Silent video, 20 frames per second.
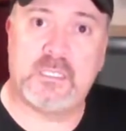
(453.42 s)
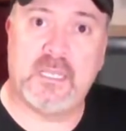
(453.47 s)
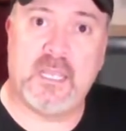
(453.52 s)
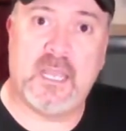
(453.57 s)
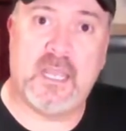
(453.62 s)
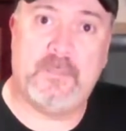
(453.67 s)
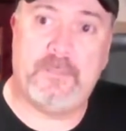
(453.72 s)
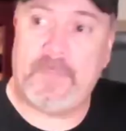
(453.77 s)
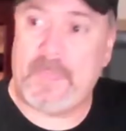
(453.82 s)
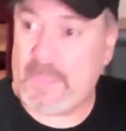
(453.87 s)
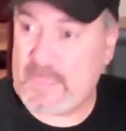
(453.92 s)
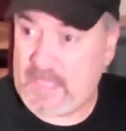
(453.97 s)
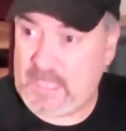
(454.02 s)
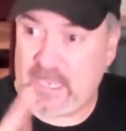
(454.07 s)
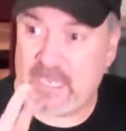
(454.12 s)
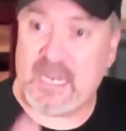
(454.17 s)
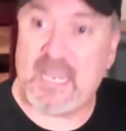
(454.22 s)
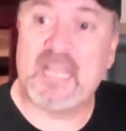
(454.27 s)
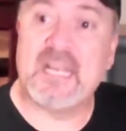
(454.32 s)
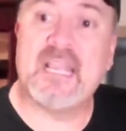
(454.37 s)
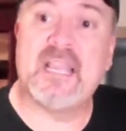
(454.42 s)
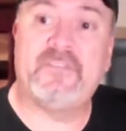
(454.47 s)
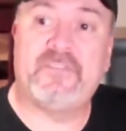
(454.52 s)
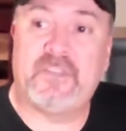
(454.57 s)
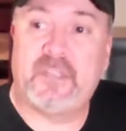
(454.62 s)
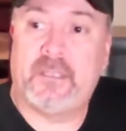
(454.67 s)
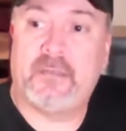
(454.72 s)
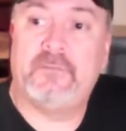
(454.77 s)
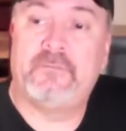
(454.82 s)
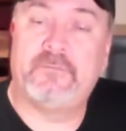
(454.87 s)
it up, and I
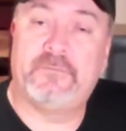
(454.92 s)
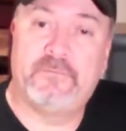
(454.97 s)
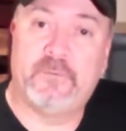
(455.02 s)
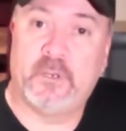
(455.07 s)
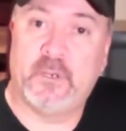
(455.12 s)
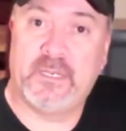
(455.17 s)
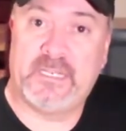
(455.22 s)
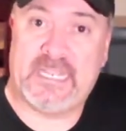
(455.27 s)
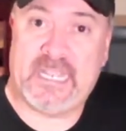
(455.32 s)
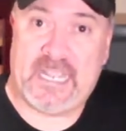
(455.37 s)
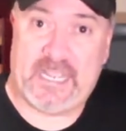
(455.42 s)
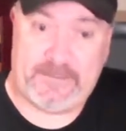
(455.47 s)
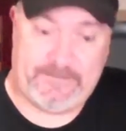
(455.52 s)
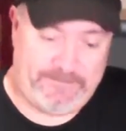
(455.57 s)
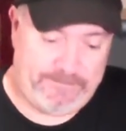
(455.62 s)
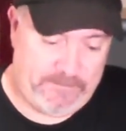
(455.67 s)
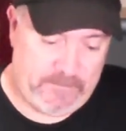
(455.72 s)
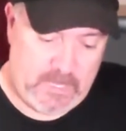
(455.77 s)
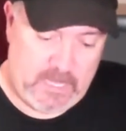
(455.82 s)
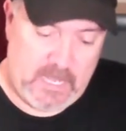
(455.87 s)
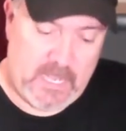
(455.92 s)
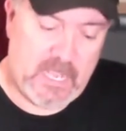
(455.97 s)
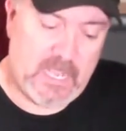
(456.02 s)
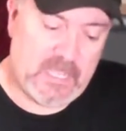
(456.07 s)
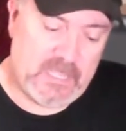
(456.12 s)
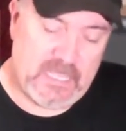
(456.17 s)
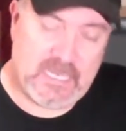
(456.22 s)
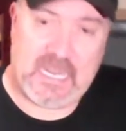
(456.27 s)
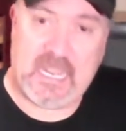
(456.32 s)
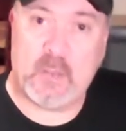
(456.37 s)
left it for a day.
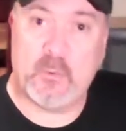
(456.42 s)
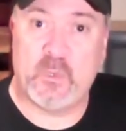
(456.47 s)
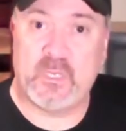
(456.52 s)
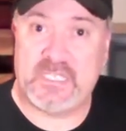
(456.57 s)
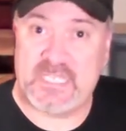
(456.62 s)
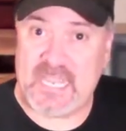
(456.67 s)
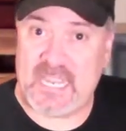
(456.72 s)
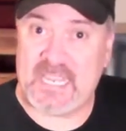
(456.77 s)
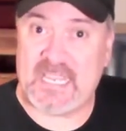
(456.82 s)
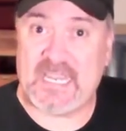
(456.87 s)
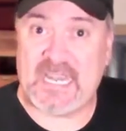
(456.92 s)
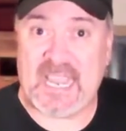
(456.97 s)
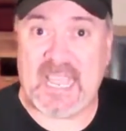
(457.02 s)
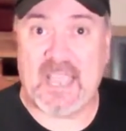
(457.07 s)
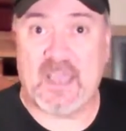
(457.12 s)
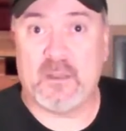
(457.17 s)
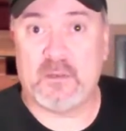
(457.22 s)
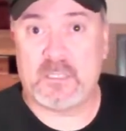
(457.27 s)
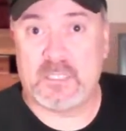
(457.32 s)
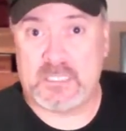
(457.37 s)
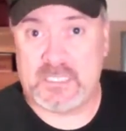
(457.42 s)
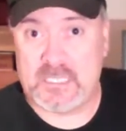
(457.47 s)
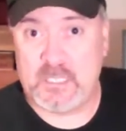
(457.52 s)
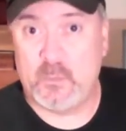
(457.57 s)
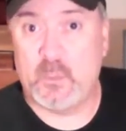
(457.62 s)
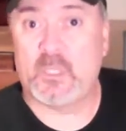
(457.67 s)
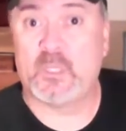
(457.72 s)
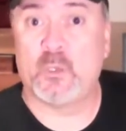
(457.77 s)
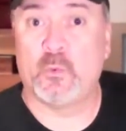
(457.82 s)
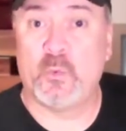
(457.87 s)
And then I would take it out to see
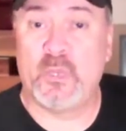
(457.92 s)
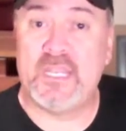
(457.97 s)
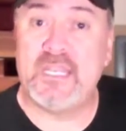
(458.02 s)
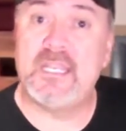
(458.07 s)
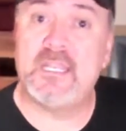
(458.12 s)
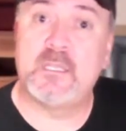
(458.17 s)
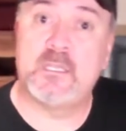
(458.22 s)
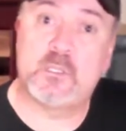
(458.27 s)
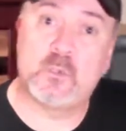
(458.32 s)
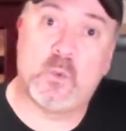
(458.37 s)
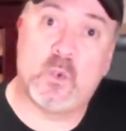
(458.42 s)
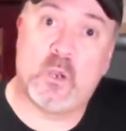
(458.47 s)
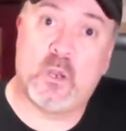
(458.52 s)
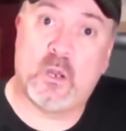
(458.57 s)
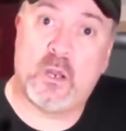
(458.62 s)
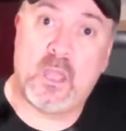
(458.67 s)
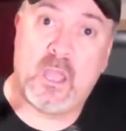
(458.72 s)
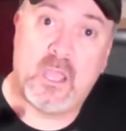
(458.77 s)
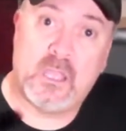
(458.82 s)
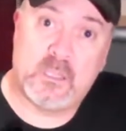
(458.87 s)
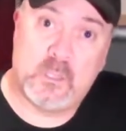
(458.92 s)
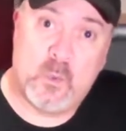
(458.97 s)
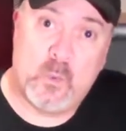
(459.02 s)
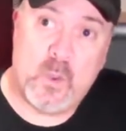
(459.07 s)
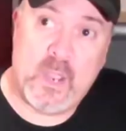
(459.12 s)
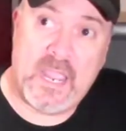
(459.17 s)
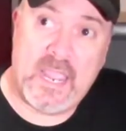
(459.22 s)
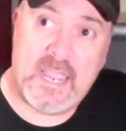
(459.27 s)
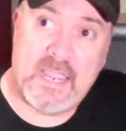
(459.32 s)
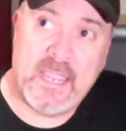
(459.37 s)
what the readings were along the
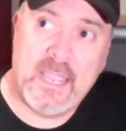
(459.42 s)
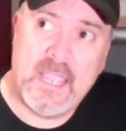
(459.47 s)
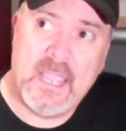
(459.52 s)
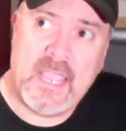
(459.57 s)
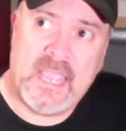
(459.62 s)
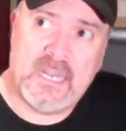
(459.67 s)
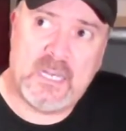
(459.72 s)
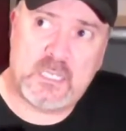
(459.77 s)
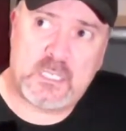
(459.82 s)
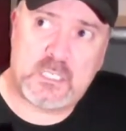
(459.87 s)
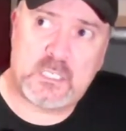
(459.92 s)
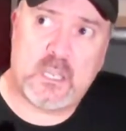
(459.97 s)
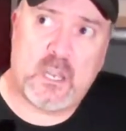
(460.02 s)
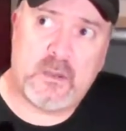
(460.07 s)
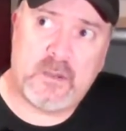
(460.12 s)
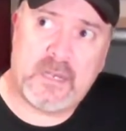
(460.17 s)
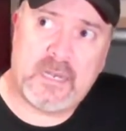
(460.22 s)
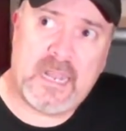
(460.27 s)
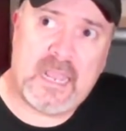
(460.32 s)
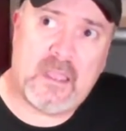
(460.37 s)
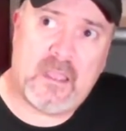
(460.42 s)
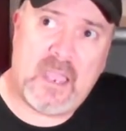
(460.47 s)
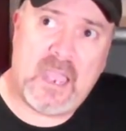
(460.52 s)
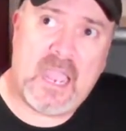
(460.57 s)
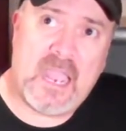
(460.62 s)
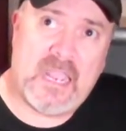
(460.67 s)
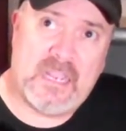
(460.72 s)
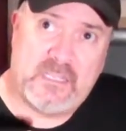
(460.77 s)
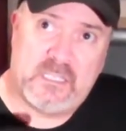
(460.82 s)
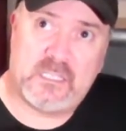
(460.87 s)
way, and it started out
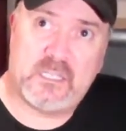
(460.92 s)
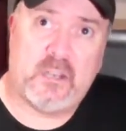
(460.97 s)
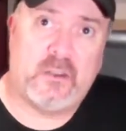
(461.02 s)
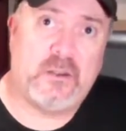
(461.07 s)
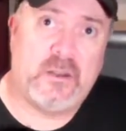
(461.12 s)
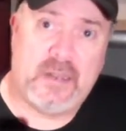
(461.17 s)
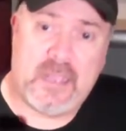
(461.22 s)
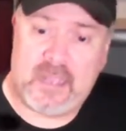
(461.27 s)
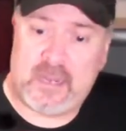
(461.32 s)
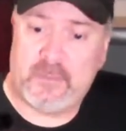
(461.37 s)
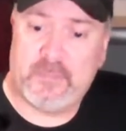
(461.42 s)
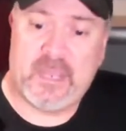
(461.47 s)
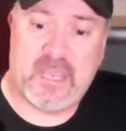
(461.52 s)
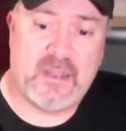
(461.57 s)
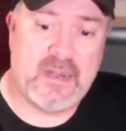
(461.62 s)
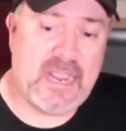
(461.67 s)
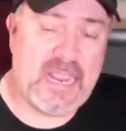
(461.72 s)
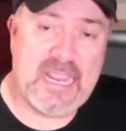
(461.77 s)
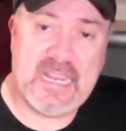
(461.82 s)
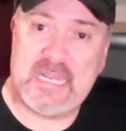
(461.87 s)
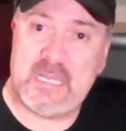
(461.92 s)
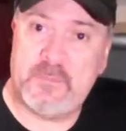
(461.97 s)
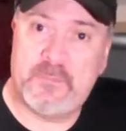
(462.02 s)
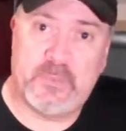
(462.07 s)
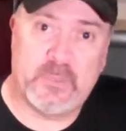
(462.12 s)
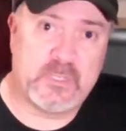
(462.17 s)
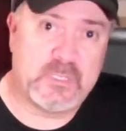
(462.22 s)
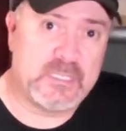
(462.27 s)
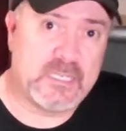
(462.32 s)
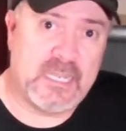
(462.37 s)
high. It started out about
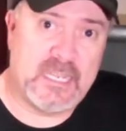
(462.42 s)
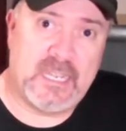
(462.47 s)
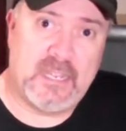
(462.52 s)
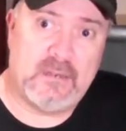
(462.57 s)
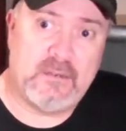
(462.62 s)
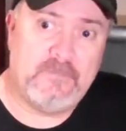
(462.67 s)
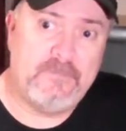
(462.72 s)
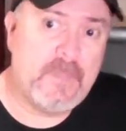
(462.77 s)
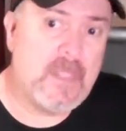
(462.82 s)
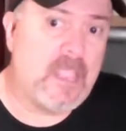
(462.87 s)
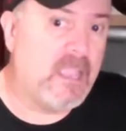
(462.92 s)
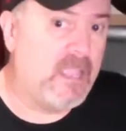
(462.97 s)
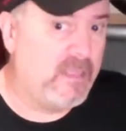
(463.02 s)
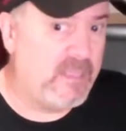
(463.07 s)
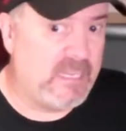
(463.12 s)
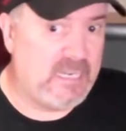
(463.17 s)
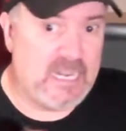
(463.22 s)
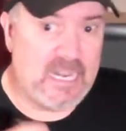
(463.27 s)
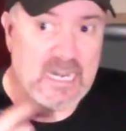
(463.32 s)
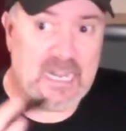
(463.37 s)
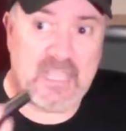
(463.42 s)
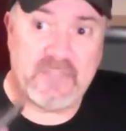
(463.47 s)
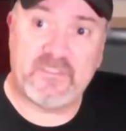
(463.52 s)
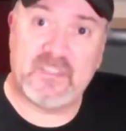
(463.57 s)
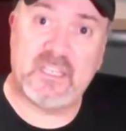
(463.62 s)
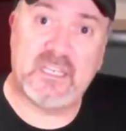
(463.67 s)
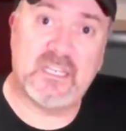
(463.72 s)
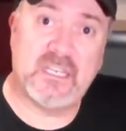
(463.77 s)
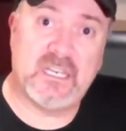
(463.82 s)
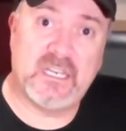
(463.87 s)
80%, and then I left
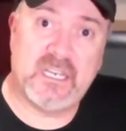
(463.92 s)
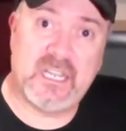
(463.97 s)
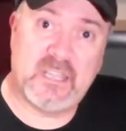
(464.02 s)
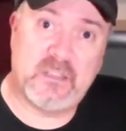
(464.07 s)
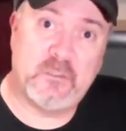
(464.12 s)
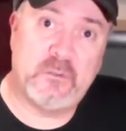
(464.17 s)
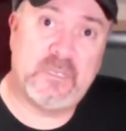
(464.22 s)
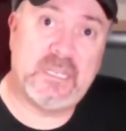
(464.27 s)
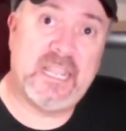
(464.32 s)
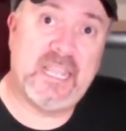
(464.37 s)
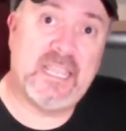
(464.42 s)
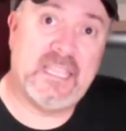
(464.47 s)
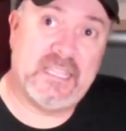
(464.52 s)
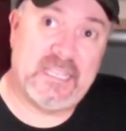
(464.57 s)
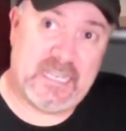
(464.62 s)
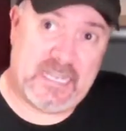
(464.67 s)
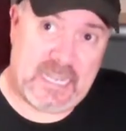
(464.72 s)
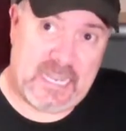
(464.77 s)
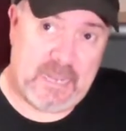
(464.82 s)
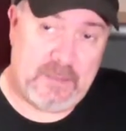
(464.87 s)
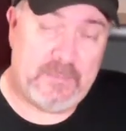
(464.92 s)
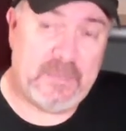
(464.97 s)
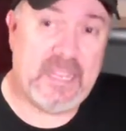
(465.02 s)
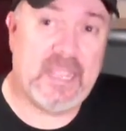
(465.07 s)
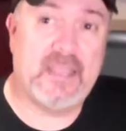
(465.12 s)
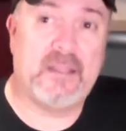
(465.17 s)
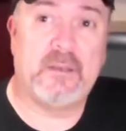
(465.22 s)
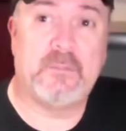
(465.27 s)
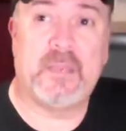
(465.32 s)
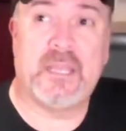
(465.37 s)
it in another day, and it came
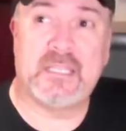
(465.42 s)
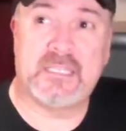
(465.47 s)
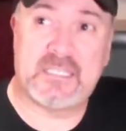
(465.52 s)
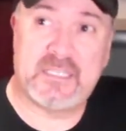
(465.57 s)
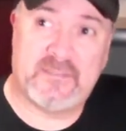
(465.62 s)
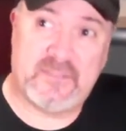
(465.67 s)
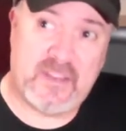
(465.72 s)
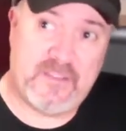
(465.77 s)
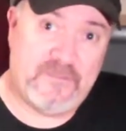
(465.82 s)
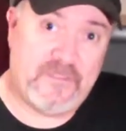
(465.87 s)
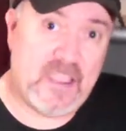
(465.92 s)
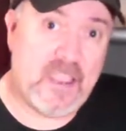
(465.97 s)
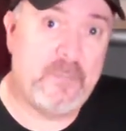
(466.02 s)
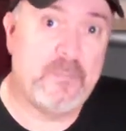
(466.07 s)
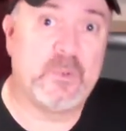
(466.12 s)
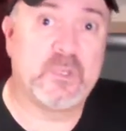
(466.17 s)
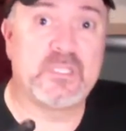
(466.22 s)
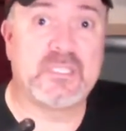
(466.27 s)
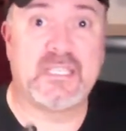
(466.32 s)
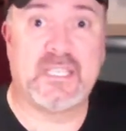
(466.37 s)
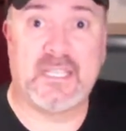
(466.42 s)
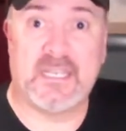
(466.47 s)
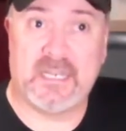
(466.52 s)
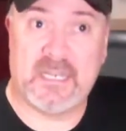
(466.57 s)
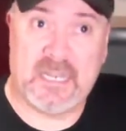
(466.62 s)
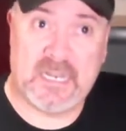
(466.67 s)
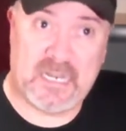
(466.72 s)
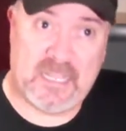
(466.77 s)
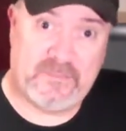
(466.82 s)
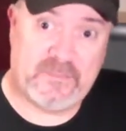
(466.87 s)
down to about 75%, and
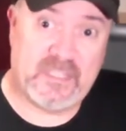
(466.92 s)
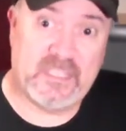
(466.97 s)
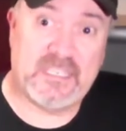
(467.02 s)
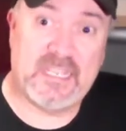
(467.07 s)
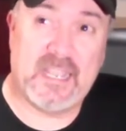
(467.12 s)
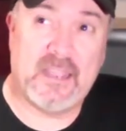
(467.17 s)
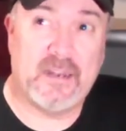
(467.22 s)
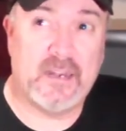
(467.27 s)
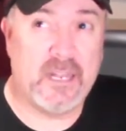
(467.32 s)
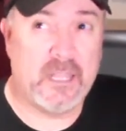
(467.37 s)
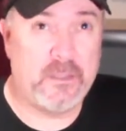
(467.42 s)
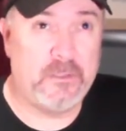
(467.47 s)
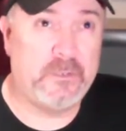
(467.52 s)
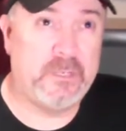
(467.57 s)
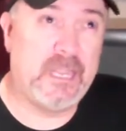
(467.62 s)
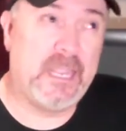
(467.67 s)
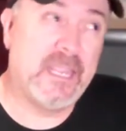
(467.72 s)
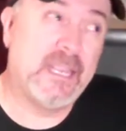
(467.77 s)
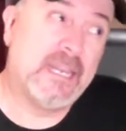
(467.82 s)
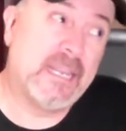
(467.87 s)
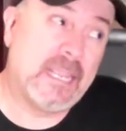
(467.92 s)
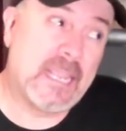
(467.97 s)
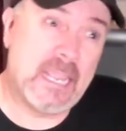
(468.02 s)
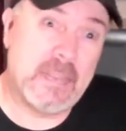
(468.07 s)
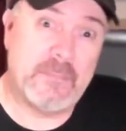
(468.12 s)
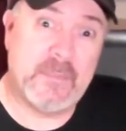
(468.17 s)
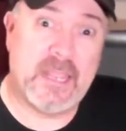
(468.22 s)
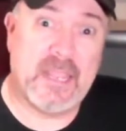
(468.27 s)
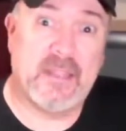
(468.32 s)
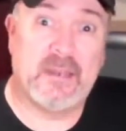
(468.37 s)
I left it down another day, and it
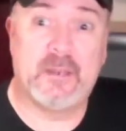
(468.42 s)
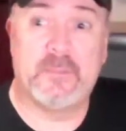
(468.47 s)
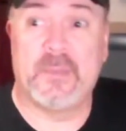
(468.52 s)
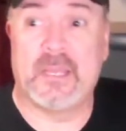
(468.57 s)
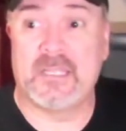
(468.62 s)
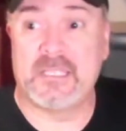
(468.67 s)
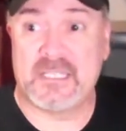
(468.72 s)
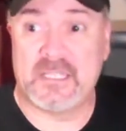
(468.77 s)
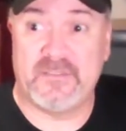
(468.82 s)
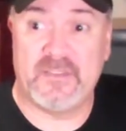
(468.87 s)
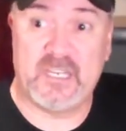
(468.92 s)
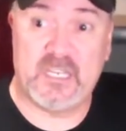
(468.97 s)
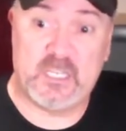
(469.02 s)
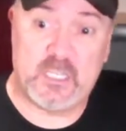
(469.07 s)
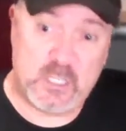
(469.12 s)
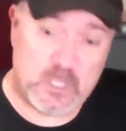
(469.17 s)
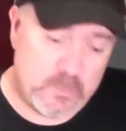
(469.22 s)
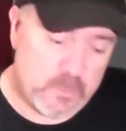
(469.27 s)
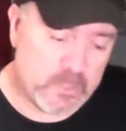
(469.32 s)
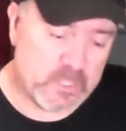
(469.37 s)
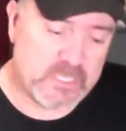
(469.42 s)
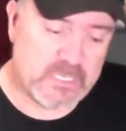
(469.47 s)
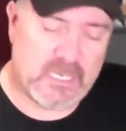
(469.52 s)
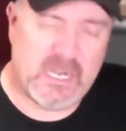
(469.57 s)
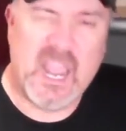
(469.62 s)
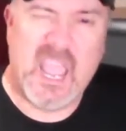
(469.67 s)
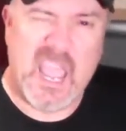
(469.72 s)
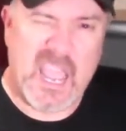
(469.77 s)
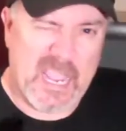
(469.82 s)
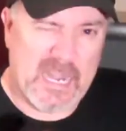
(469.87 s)
came down to about
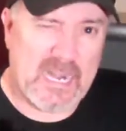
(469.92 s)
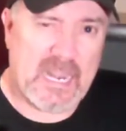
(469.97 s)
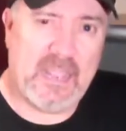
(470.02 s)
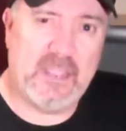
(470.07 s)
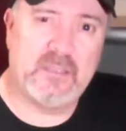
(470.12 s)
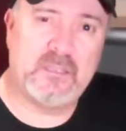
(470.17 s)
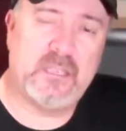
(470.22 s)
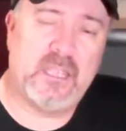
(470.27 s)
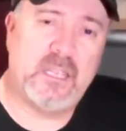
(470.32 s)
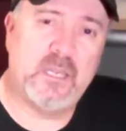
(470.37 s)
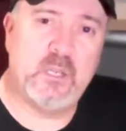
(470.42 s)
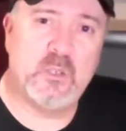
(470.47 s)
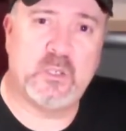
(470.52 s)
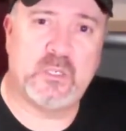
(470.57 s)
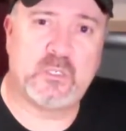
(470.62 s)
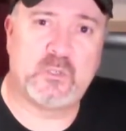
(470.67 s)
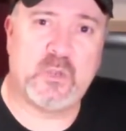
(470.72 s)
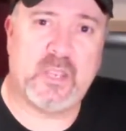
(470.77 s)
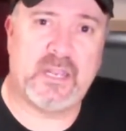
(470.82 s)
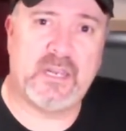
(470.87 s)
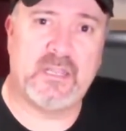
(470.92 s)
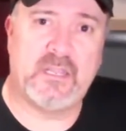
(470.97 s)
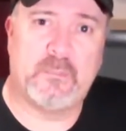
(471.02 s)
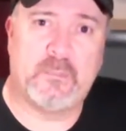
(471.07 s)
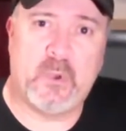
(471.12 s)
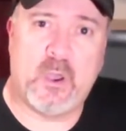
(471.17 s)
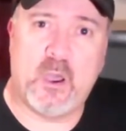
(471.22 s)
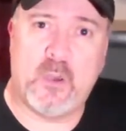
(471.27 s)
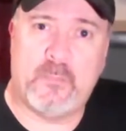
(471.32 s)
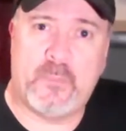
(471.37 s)
72%, and I knew it was right in the
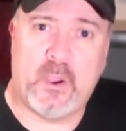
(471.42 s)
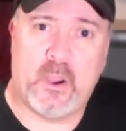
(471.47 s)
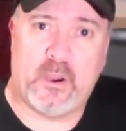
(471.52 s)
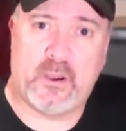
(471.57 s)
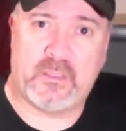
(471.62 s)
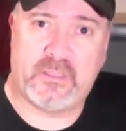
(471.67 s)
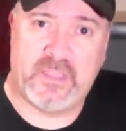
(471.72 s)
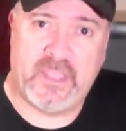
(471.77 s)
ballpark